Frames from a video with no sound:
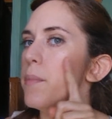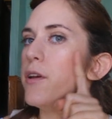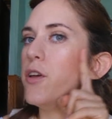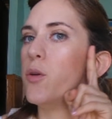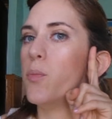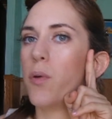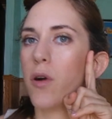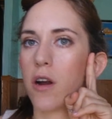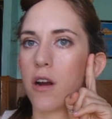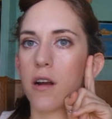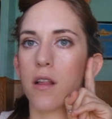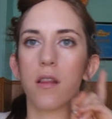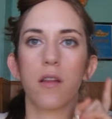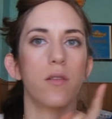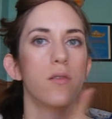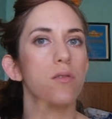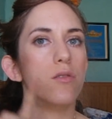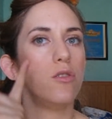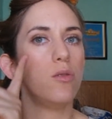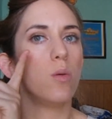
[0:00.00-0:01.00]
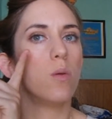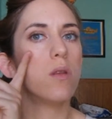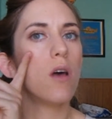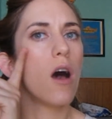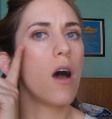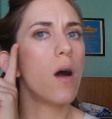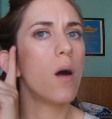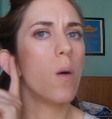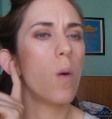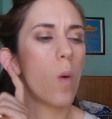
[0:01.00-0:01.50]
maybe you put it a little too
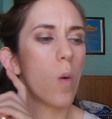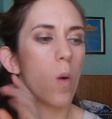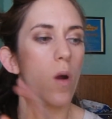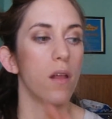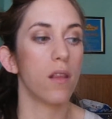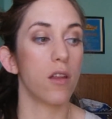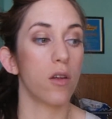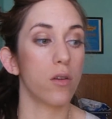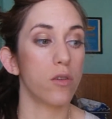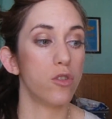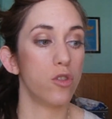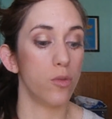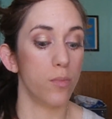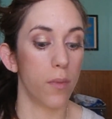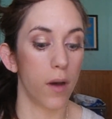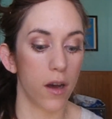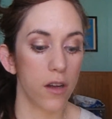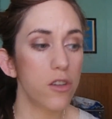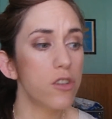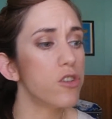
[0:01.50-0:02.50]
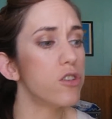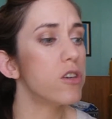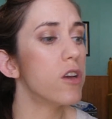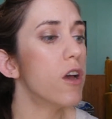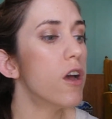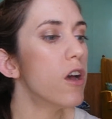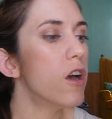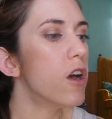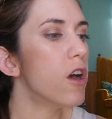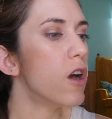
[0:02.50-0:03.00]
low or a little too much,
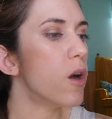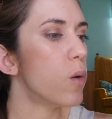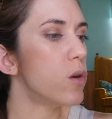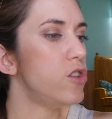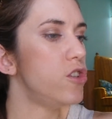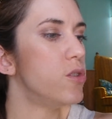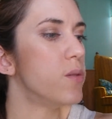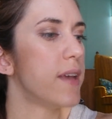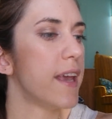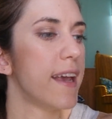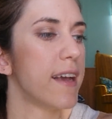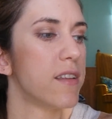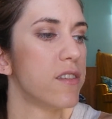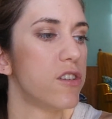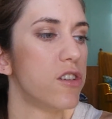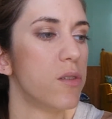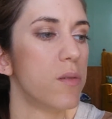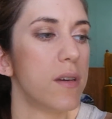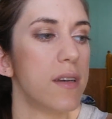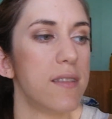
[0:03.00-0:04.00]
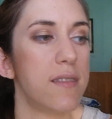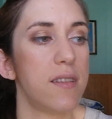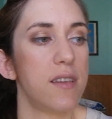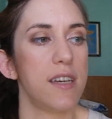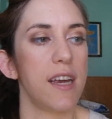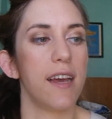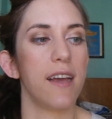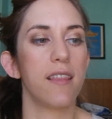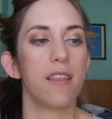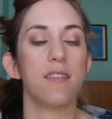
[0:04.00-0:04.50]
what you can do is
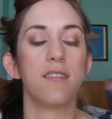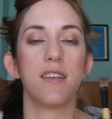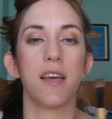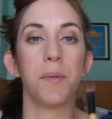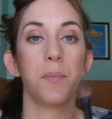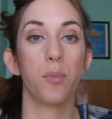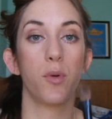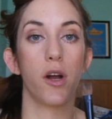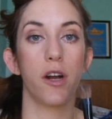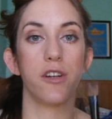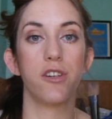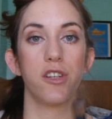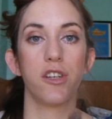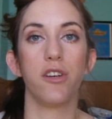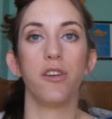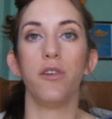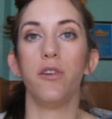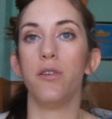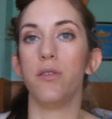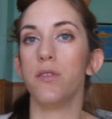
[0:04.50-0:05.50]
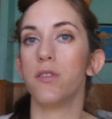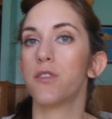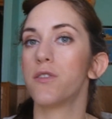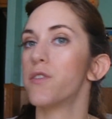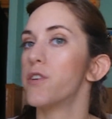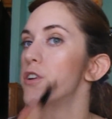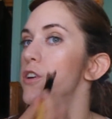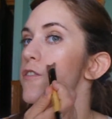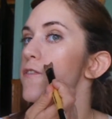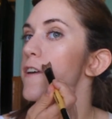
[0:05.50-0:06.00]
take the same brush that you used
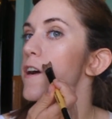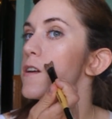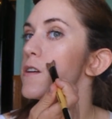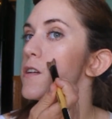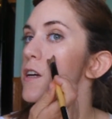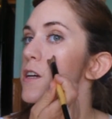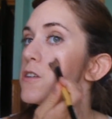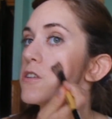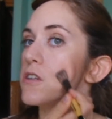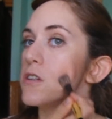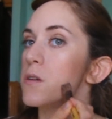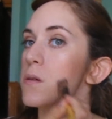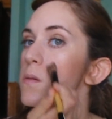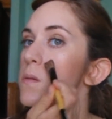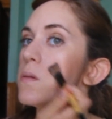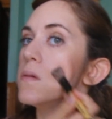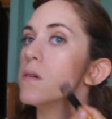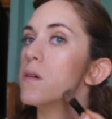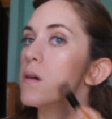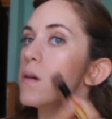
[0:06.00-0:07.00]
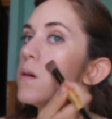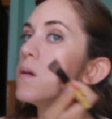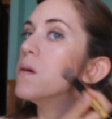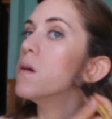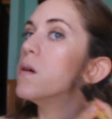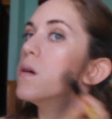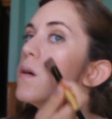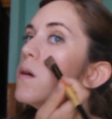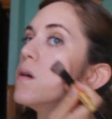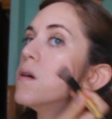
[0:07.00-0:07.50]
for your foundation
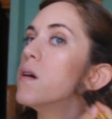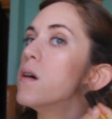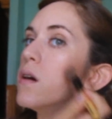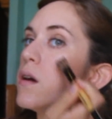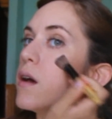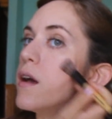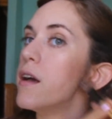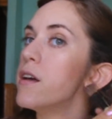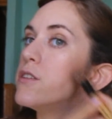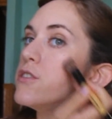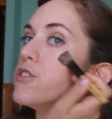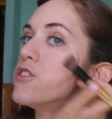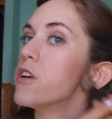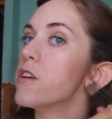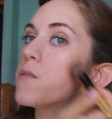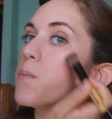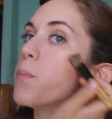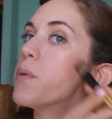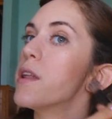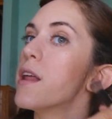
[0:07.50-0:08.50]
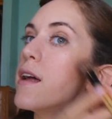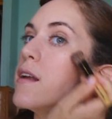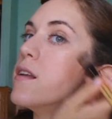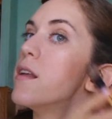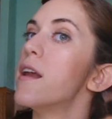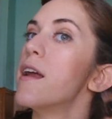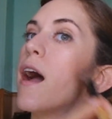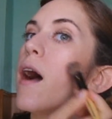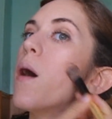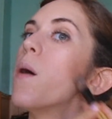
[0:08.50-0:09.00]
and just
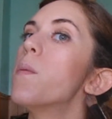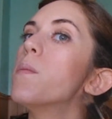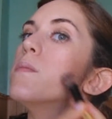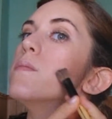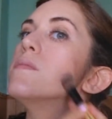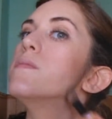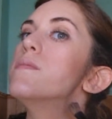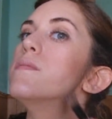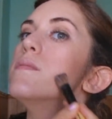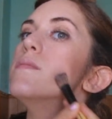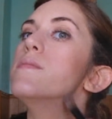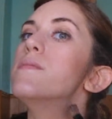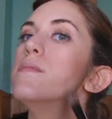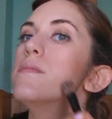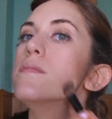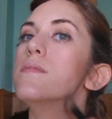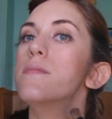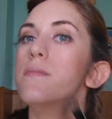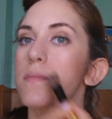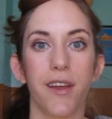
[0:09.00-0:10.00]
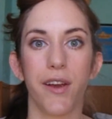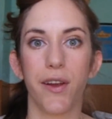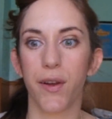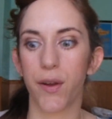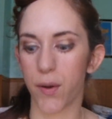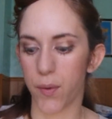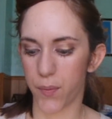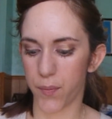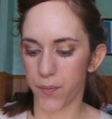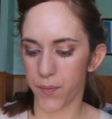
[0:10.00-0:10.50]
blend it out. There
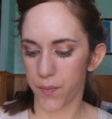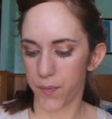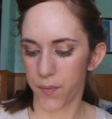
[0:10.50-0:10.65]
you go.